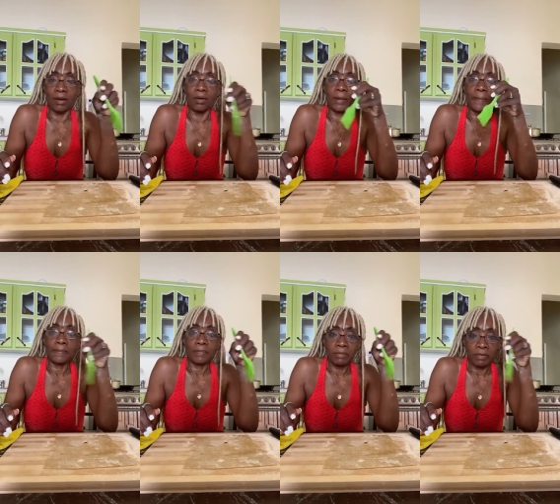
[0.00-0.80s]

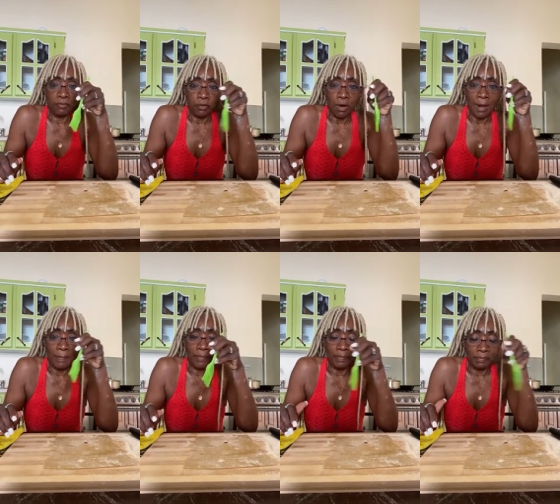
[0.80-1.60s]
ginger
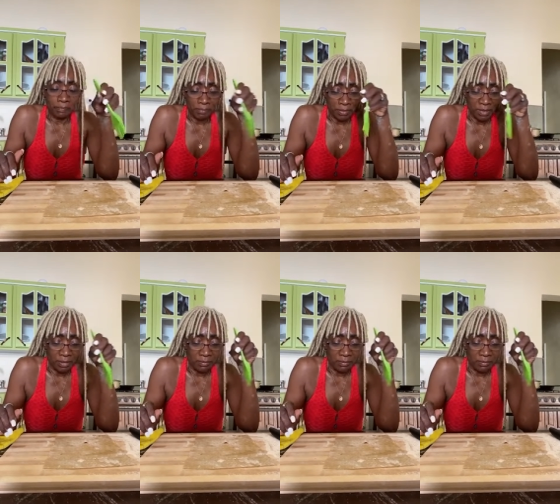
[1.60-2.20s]
and